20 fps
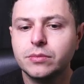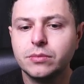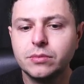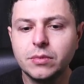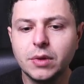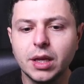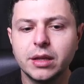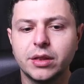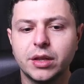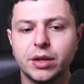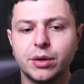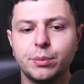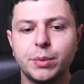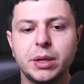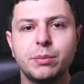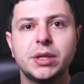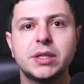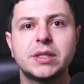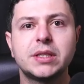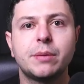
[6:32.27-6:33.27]
There may
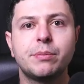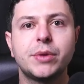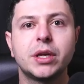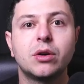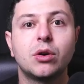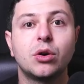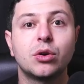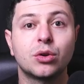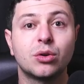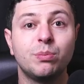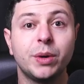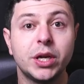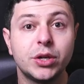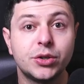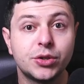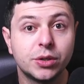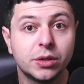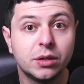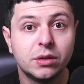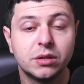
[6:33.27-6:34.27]
be something
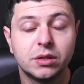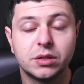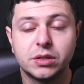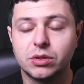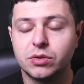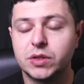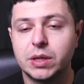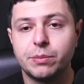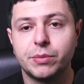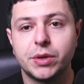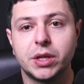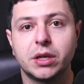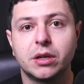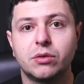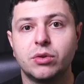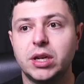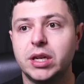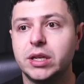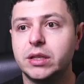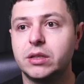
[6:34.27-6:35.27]
occupational, so something
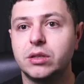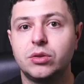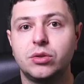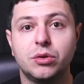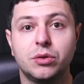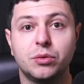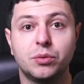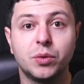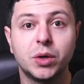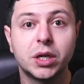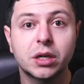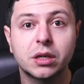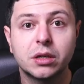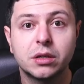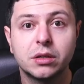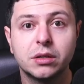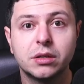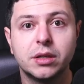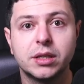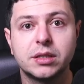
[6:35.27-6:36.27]
related to your work
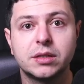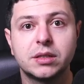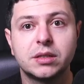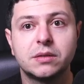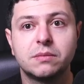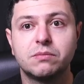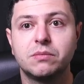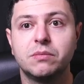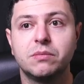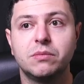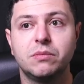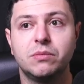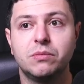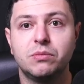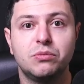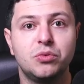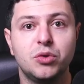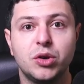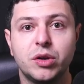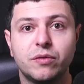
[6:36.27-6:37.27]
that's
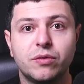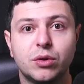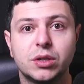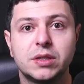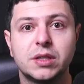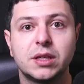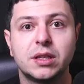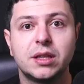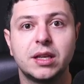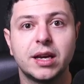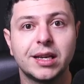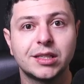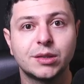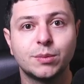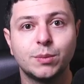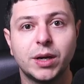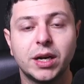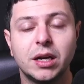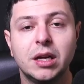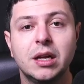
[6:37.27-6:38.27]
reinforcing the
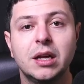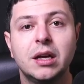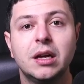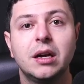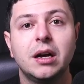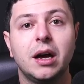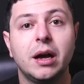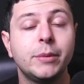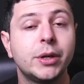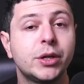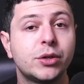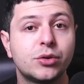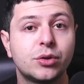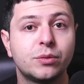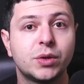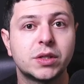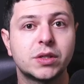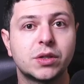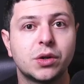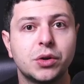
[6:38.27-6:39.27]
asthma. I'm not sure
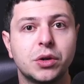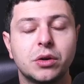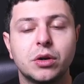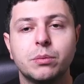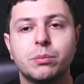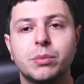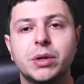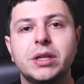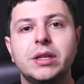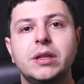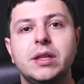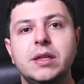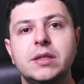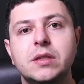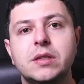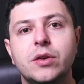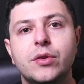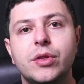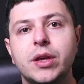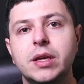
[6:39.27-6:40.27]
what's going on, but these
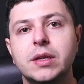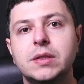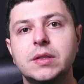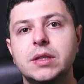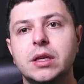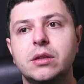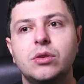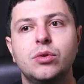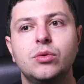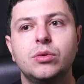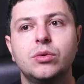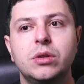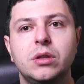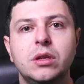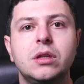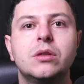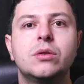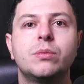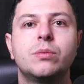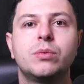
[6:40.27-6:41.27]
are things that you would
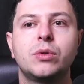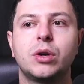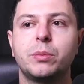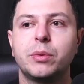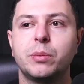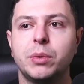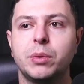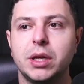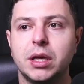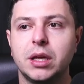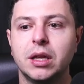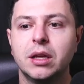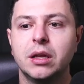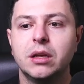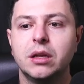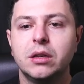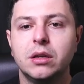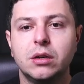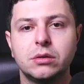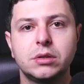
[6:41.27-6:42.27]
need to probably
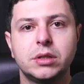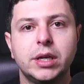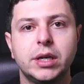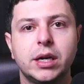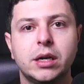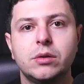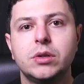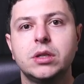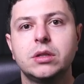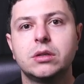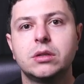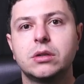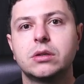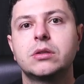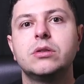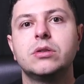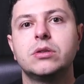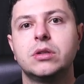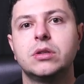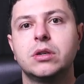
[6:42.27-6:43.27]
note down and talk to
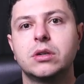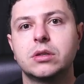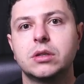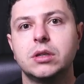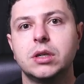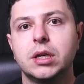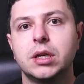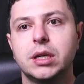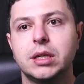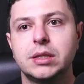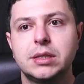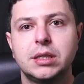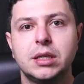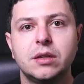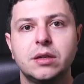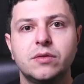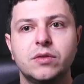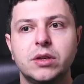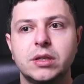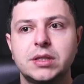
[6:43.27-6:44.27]
your doctor and see
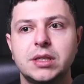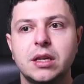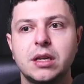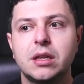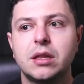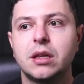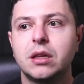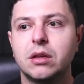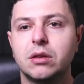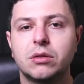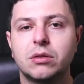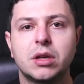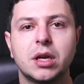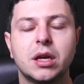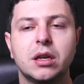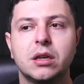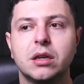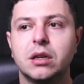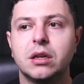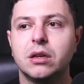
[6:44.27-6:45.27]
if there's anything you
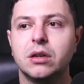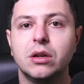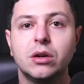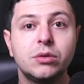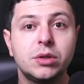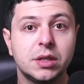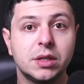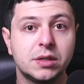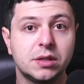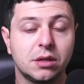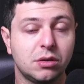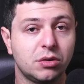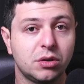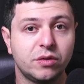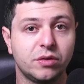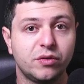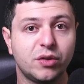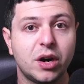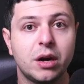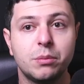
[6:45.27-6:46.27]
can notice in your
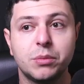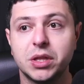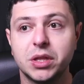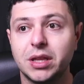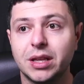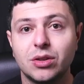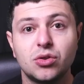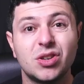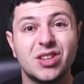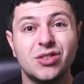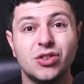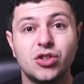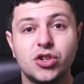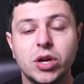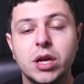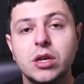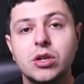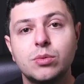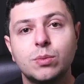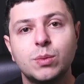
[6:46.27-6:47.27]
environment that you can change.